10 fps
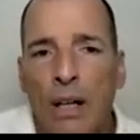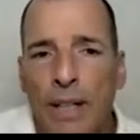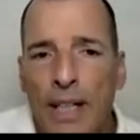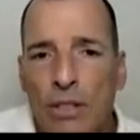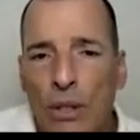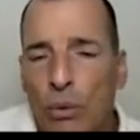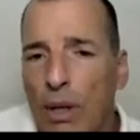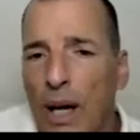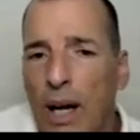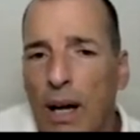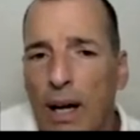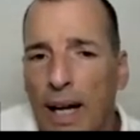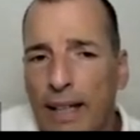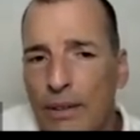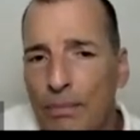Okay, so
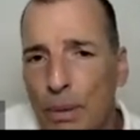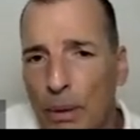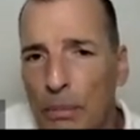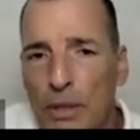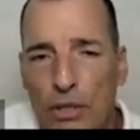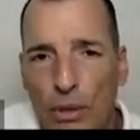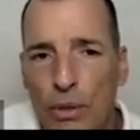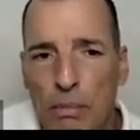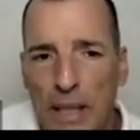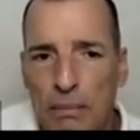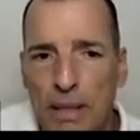I could probably show you many,